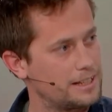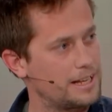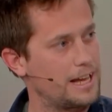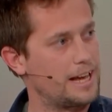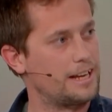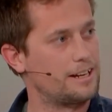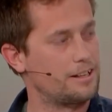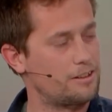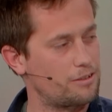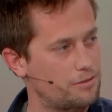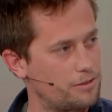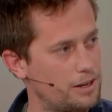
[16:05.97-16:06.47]

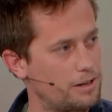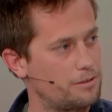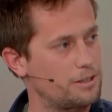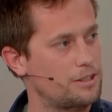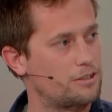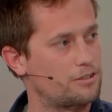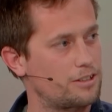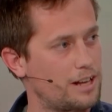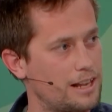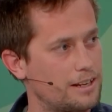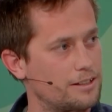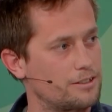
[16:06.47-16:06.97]
And it's very
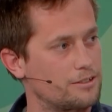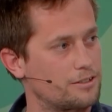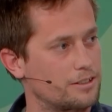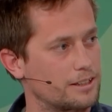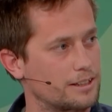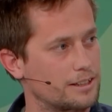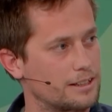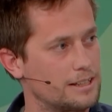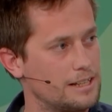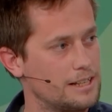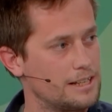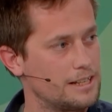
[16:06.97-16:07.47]

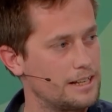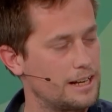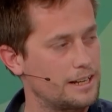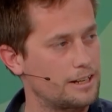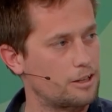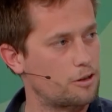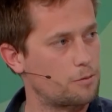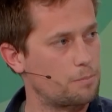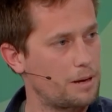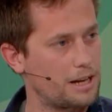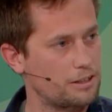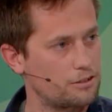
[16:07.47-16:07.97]
challenging. And
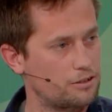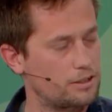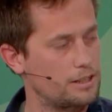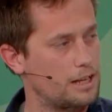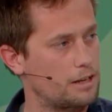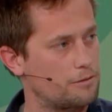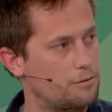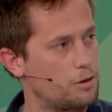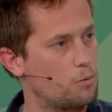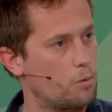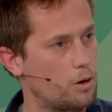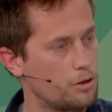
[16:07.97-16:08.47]
especially
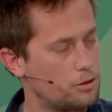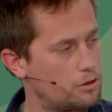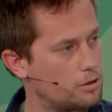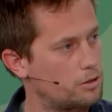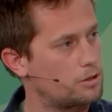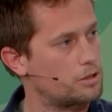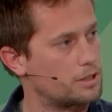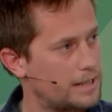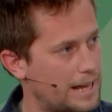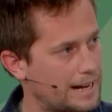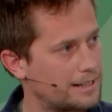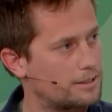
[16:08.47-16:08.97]
if you want to
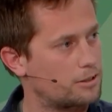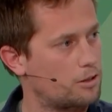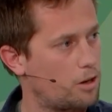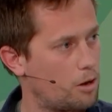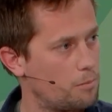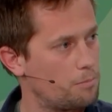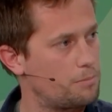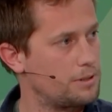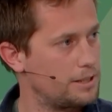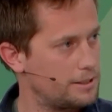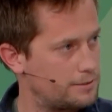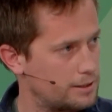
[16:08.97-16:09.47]
connect
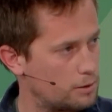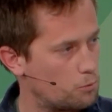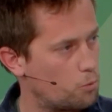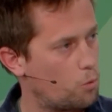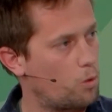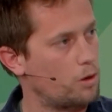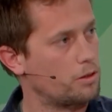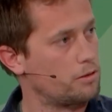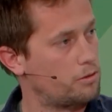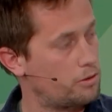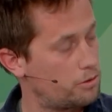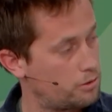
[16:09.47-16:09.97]
companies in
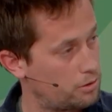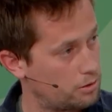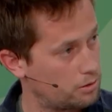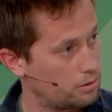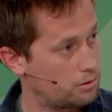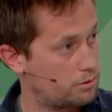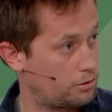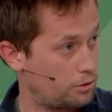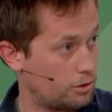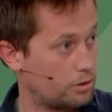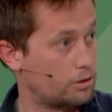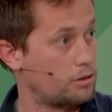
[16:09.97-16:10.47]
one
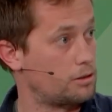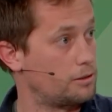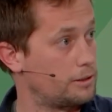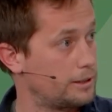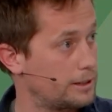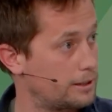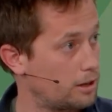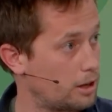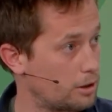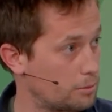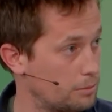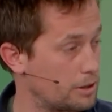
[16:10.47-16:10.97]
circular
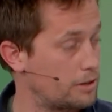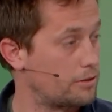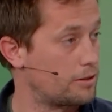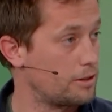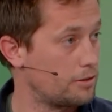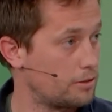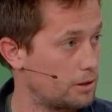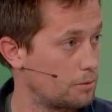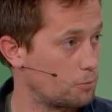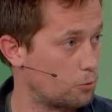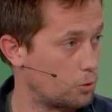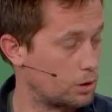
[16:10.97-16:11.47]
economy
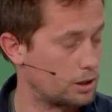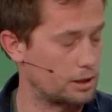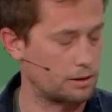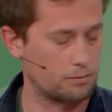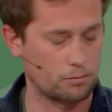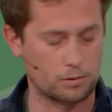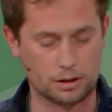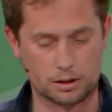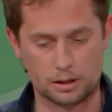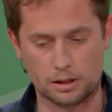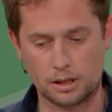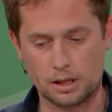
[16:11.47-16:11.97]
system, one,
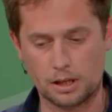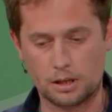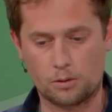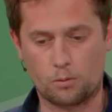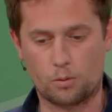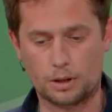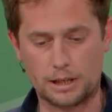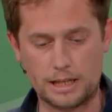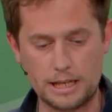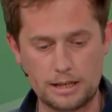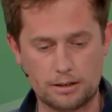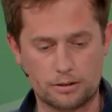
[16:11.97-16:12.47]
in one,
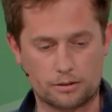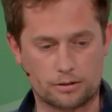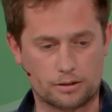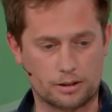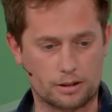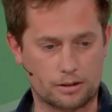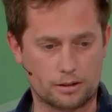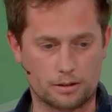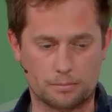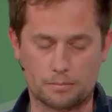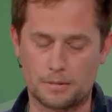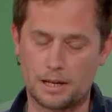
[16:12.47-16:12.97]
one
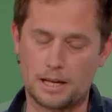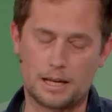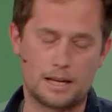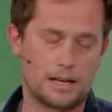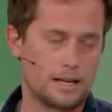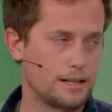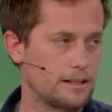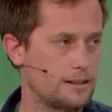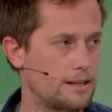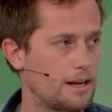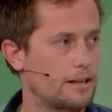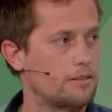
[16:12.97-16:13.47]
ecosystem,
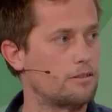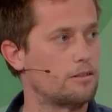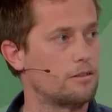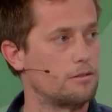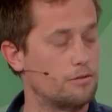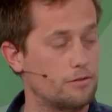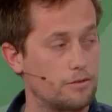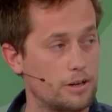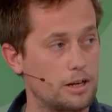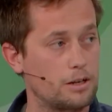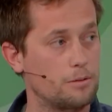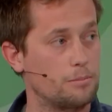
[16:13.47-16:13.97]
that's a
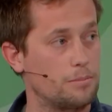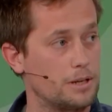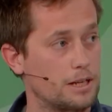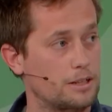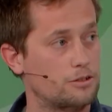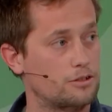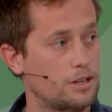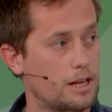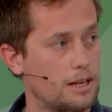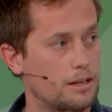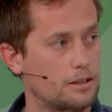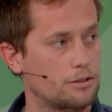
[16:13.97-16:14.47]
very big
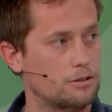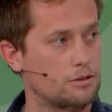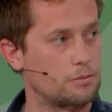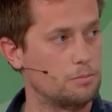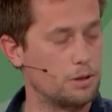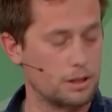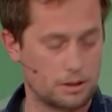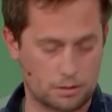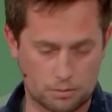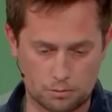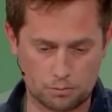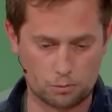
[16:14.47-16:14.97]
challenge.
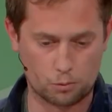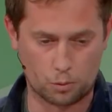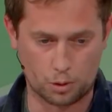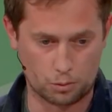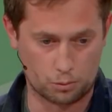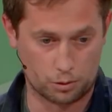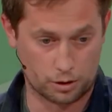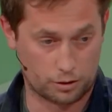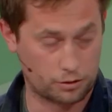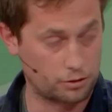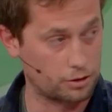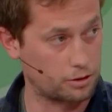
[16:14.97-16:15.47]
But we're,
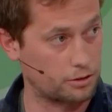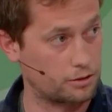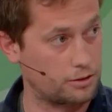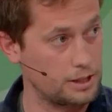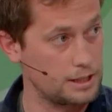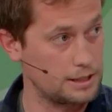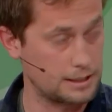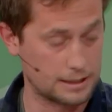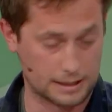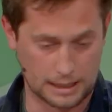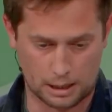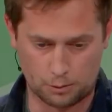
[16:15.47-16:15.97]
we're
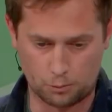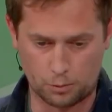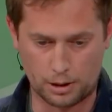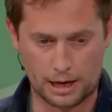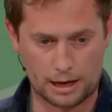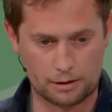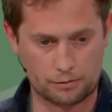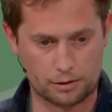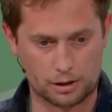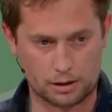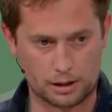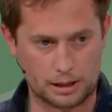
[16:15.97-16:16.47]
succeeding, and we're
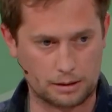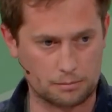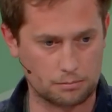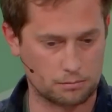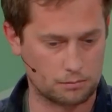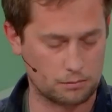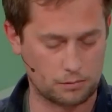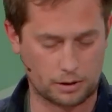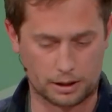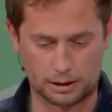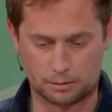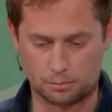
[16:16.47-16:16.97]
having in, eh,
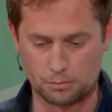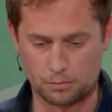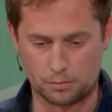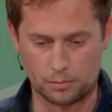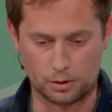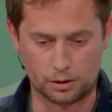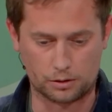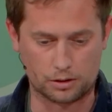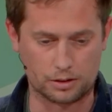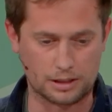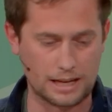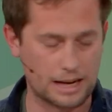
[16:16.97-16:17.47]
like
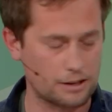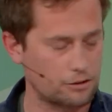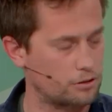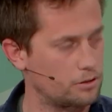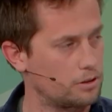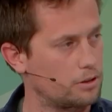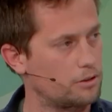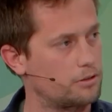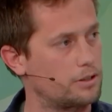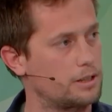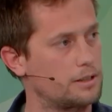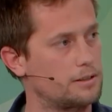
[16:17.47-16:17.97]

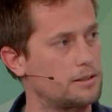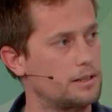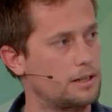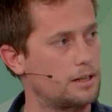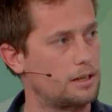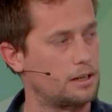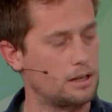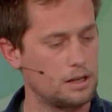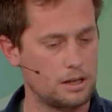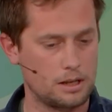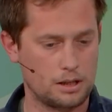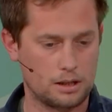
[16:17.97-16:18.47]
multinationals in
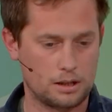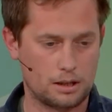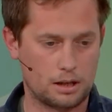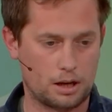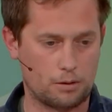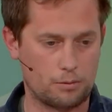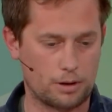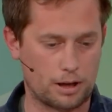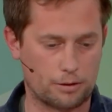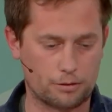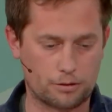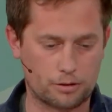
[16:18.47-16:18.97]
there,
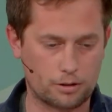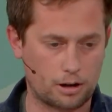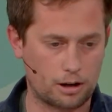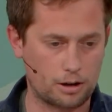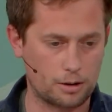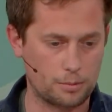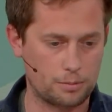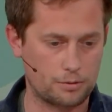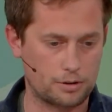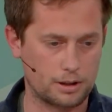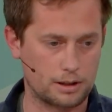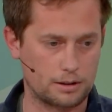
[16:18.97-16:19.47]
and we have
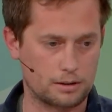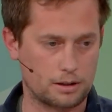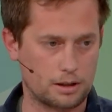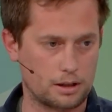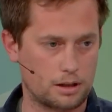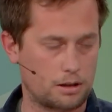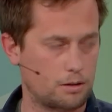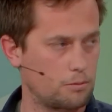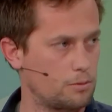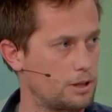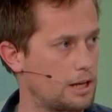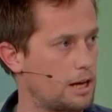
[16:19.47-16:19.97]
startups in
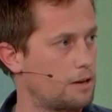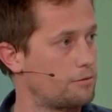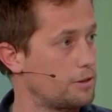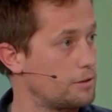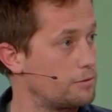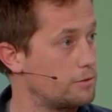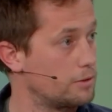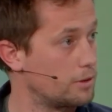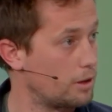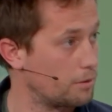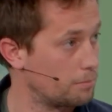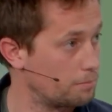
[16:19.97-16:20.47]
there. We have
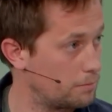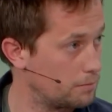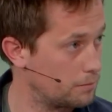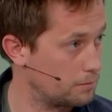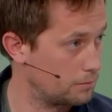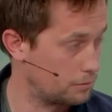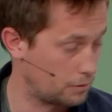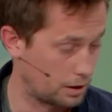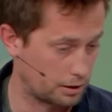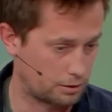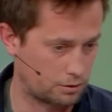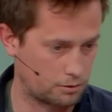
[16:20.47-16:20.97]
even non
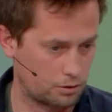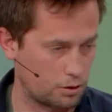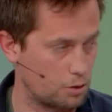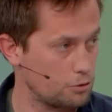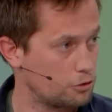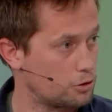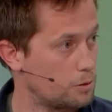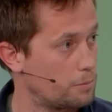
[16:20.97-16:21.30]
like Can social.